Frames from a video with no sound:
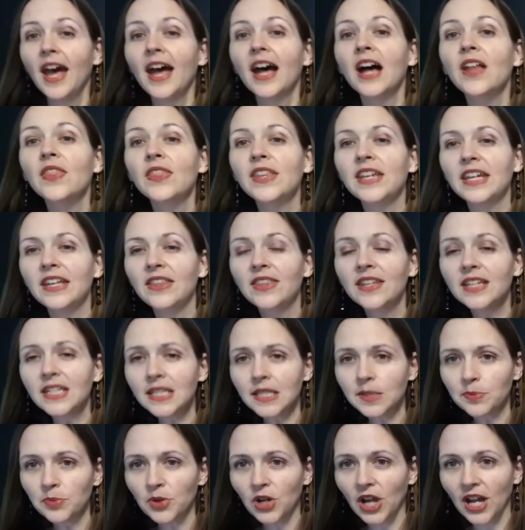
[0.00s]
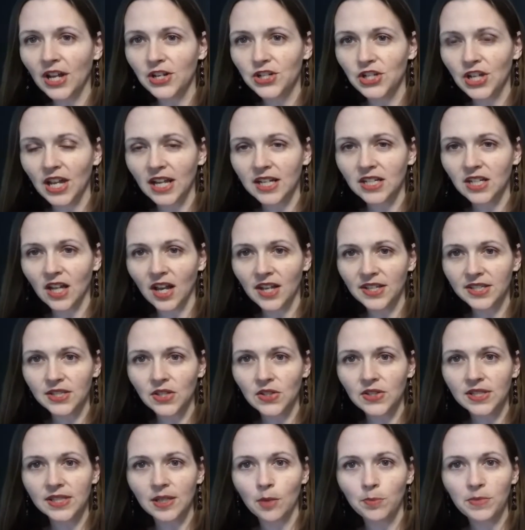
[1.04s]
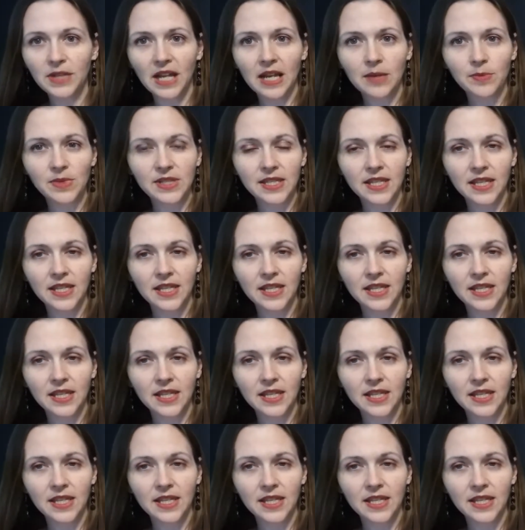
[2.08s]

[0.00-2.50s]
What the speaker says: And in this project, also sometimes